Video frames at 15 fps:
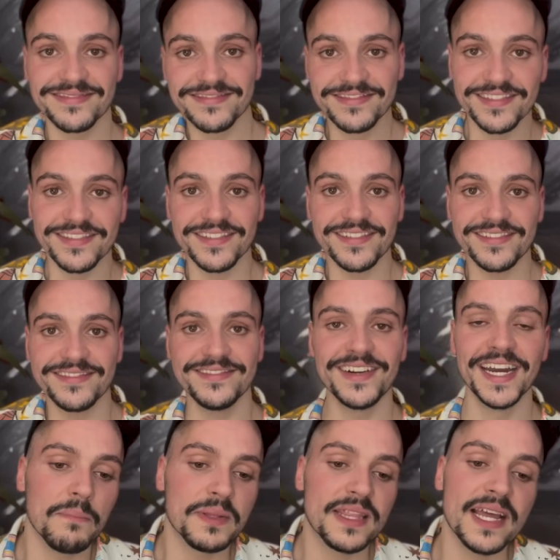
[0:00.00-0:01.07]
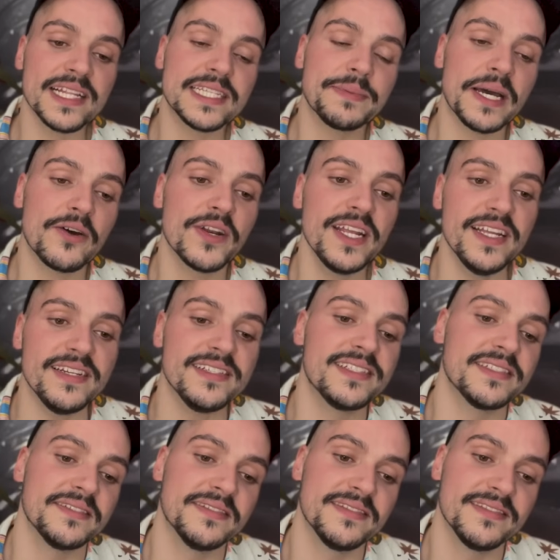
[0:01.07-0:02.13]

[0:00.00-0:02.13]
Woohoo! But that's about it.